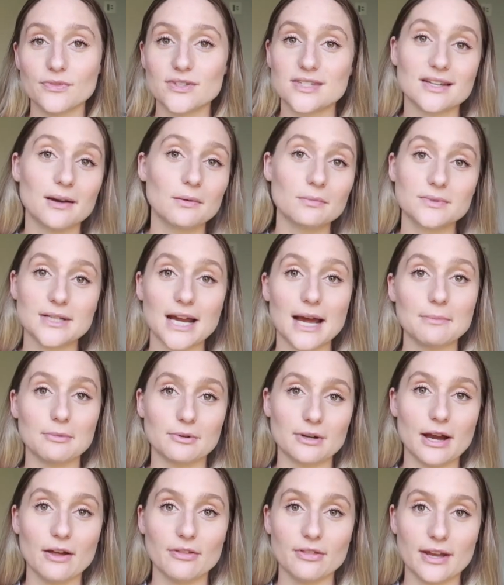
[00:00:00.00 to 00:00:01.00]
sometime
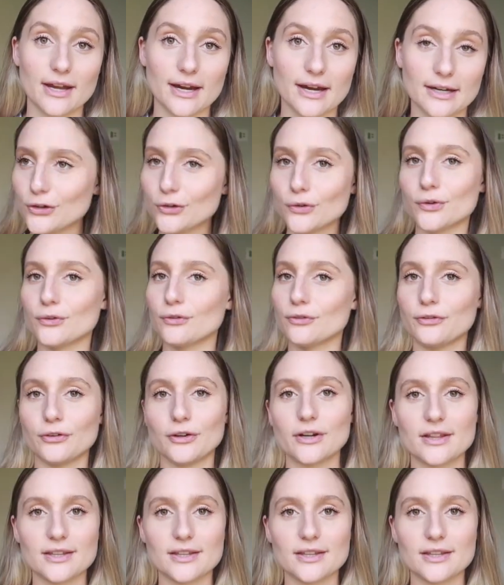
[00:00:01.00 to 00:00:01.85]
around there. You can refer